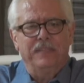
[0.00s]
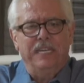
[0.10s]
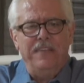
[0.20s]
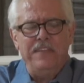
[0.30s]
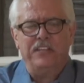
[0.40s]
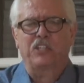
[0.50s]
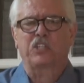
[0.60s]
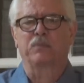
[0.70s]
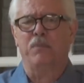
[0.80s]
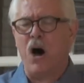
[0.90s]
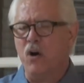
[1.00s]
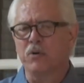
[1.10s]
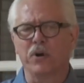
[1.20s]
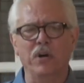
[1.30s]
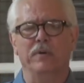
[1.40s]
in these small
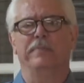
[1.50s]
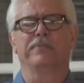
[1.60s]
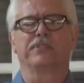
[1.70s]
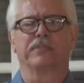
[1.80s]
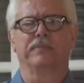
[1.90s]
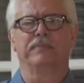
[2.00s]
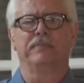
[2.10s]
groups,